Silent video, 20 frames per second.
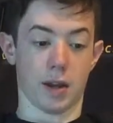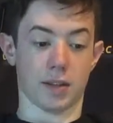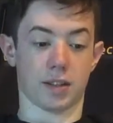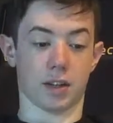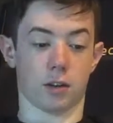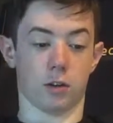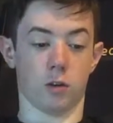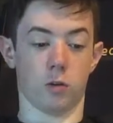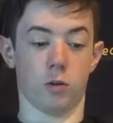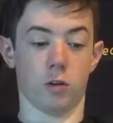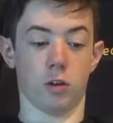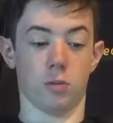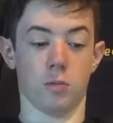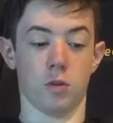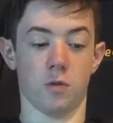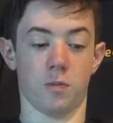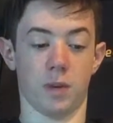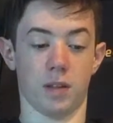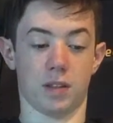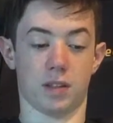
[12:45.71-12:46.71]

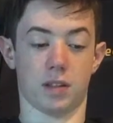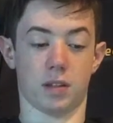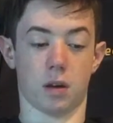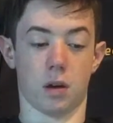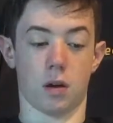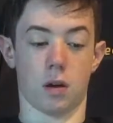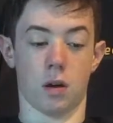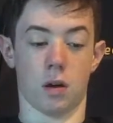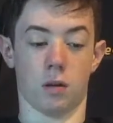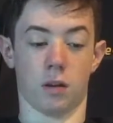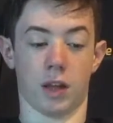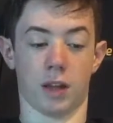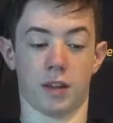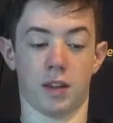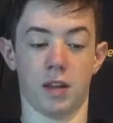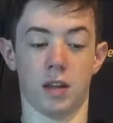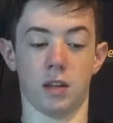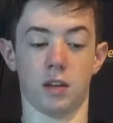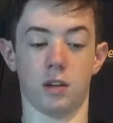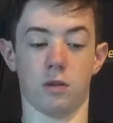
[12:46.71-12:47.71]
Anti-colonial movements,
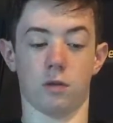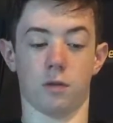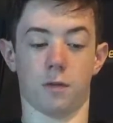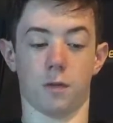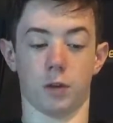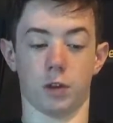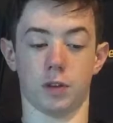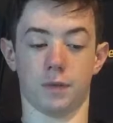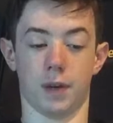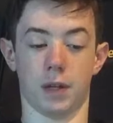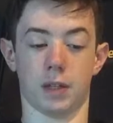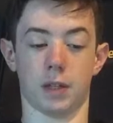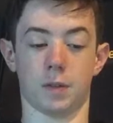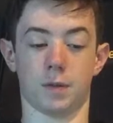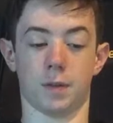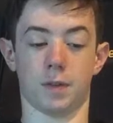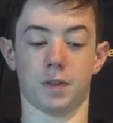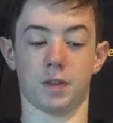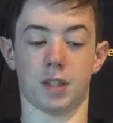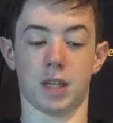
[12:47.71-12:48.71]
like the Indian
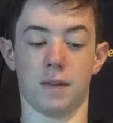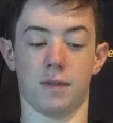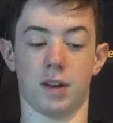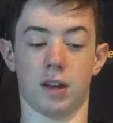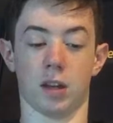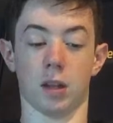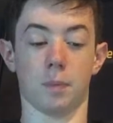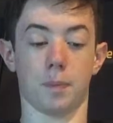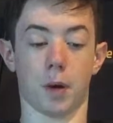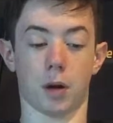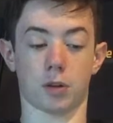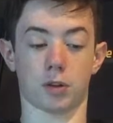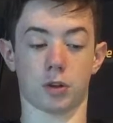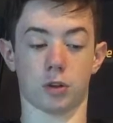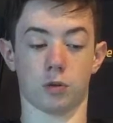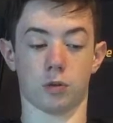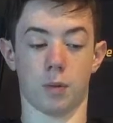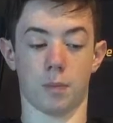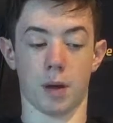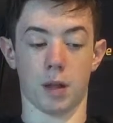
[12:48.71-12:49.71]
Revolt of 1857 and
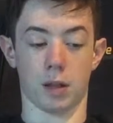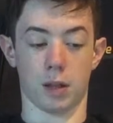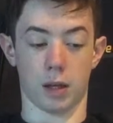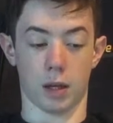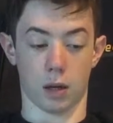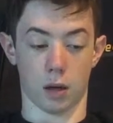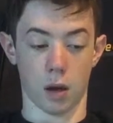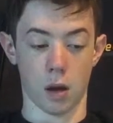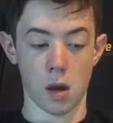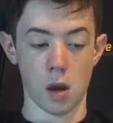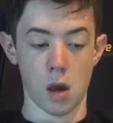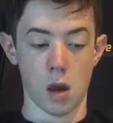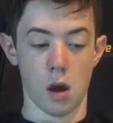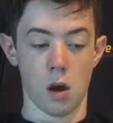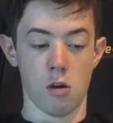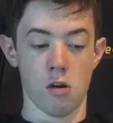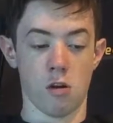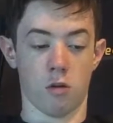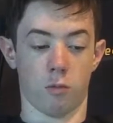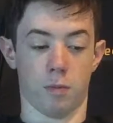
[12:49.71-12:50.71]
the Boxer
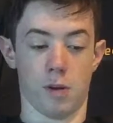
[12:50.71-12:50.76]
Rebellion.